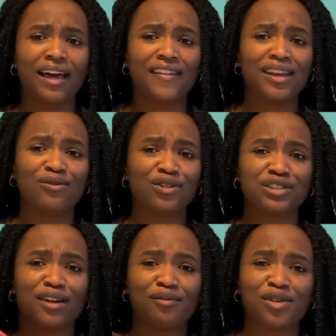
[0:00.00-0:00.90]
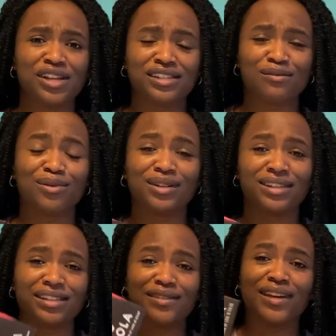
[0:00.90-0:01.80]
and then for some reason put
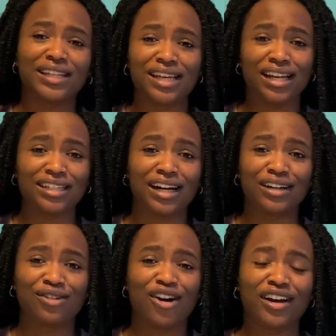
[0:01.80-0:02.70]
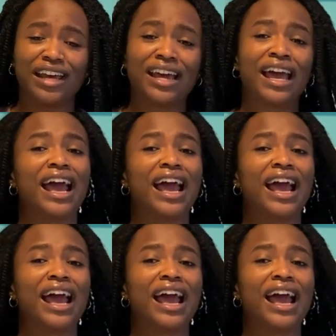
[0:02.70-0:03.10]
this fake dating title on it.